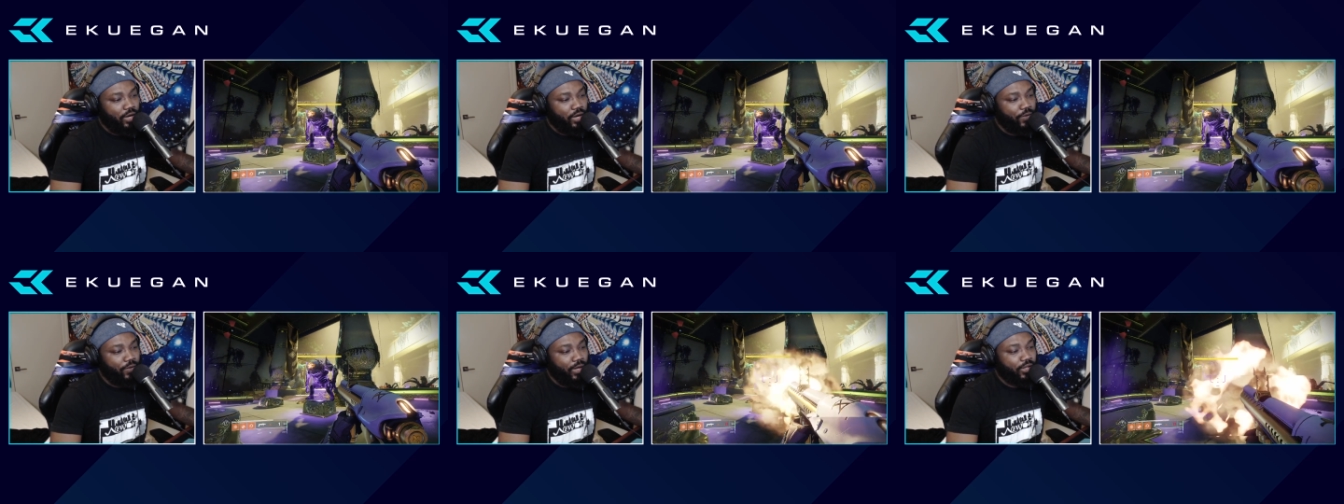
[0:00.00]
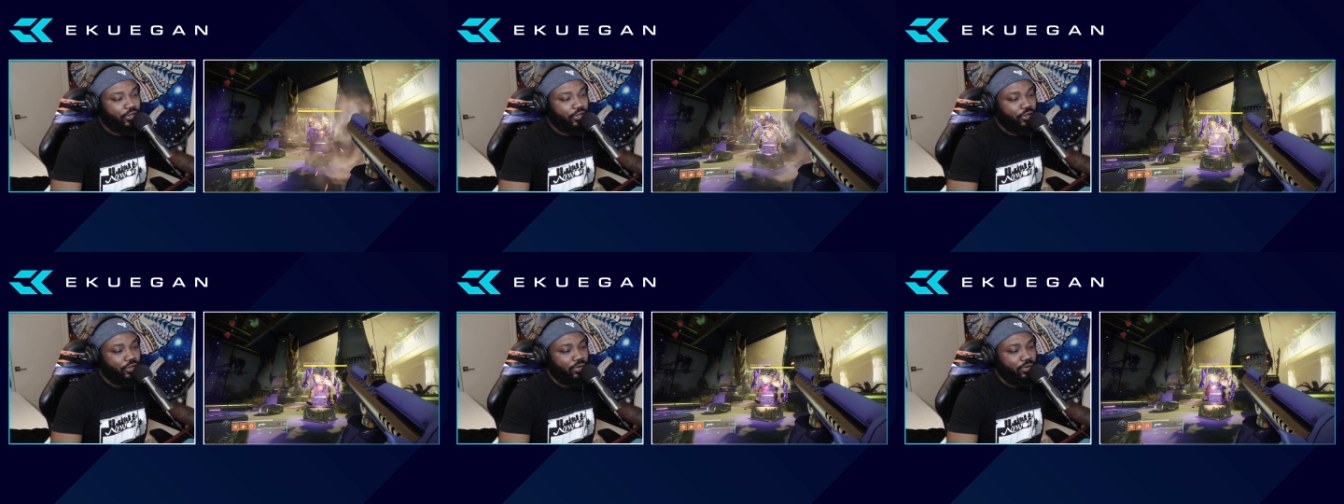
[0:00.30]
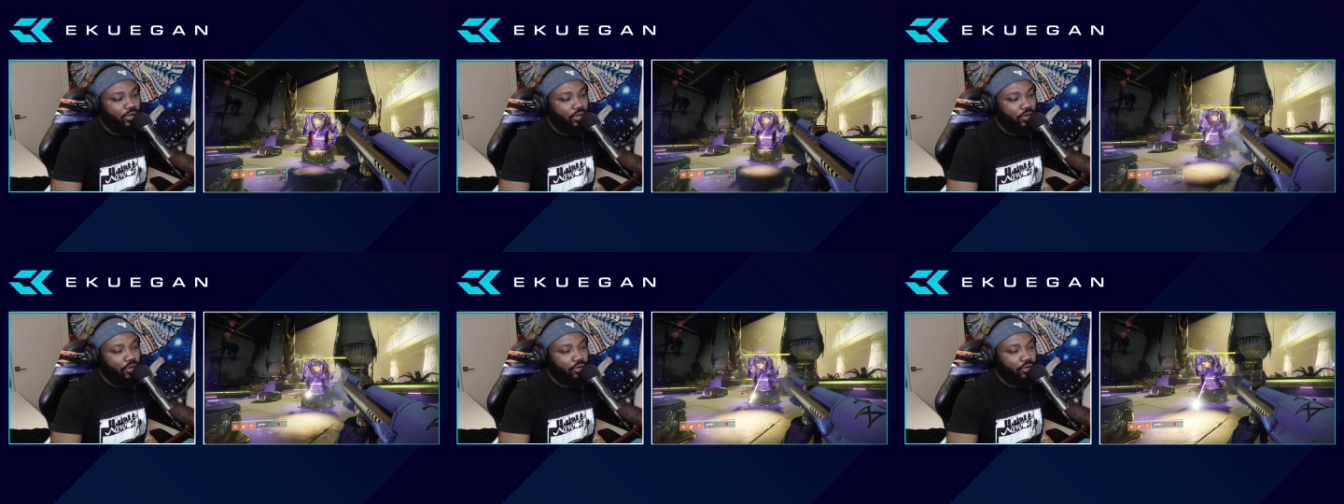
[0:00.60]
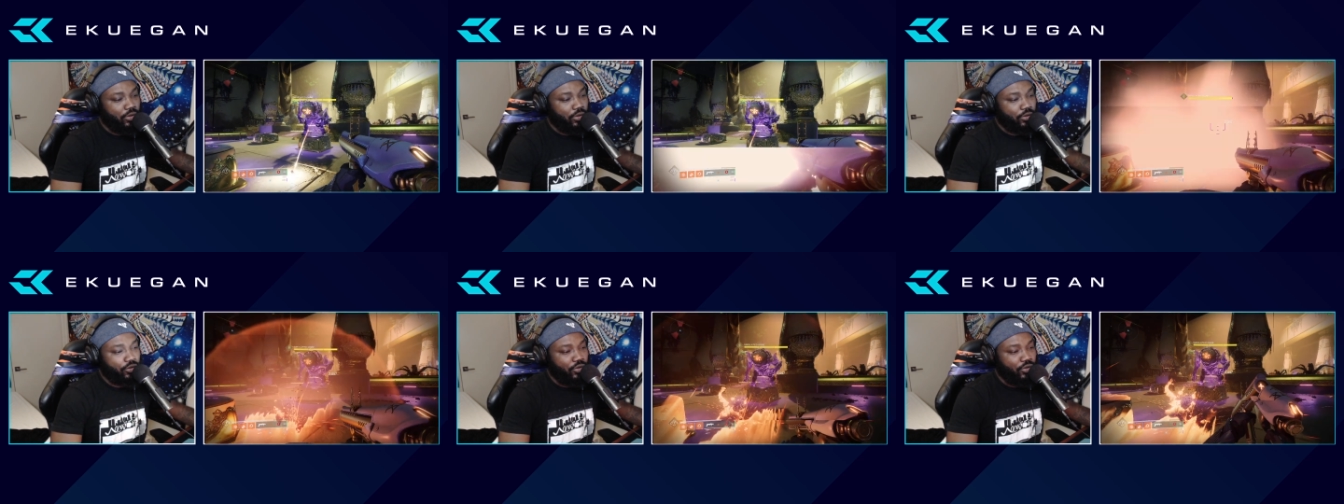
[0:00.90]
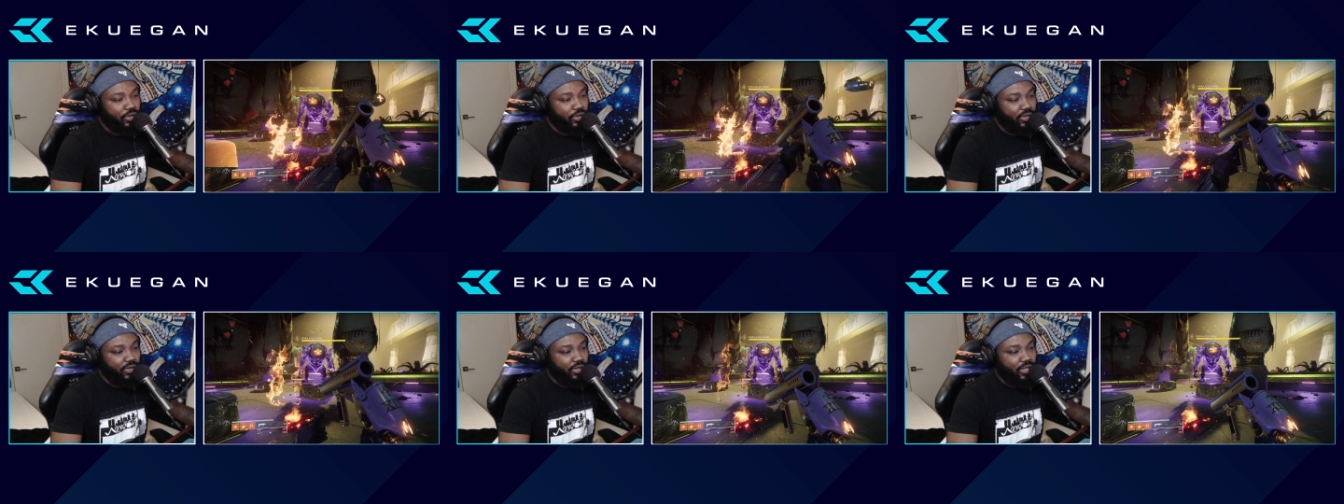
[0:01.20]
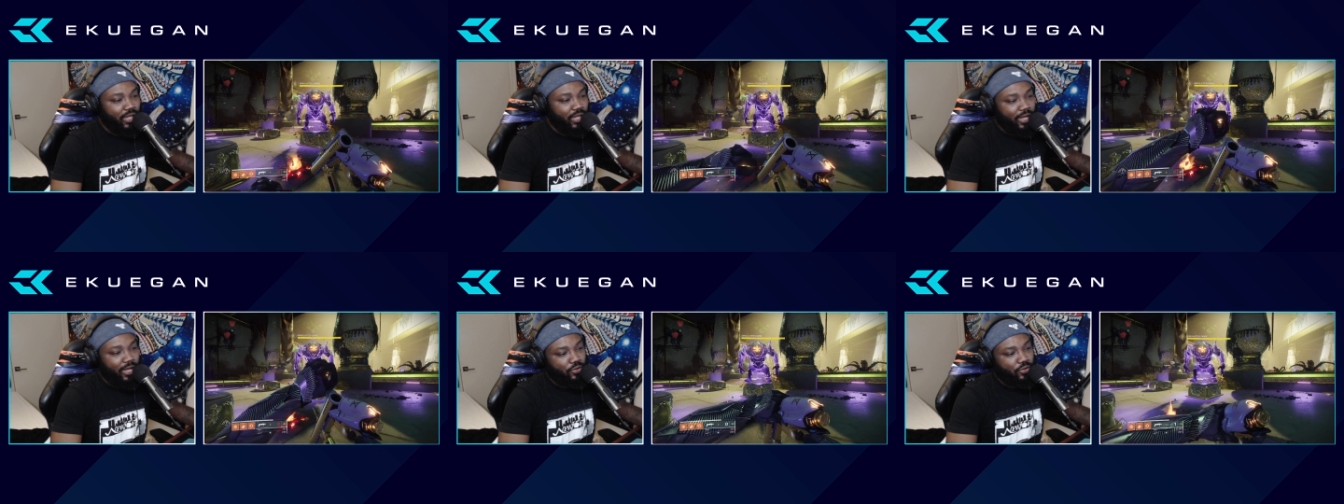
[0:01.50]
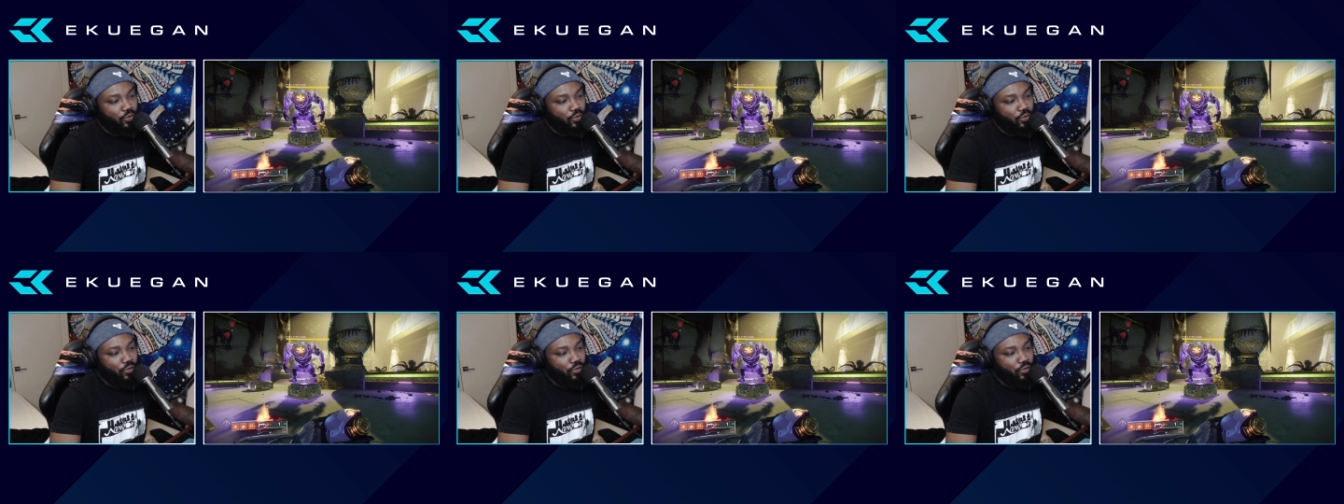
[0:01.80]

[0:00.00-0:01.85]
If I shoot the ogre, you can see that